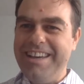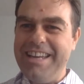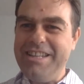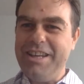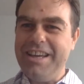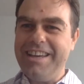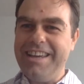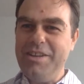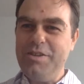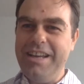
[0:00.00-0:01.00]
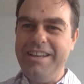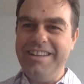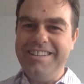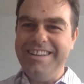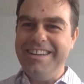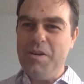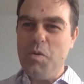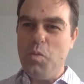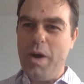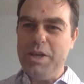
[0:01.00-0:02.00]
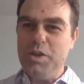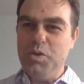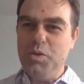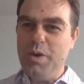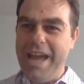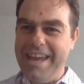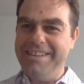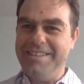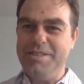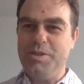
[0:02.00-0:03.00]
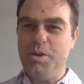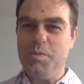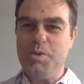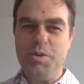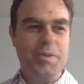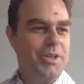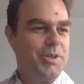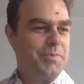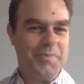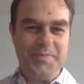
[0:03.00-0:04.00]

And uh, can you tell uh, why you do hate this term so much?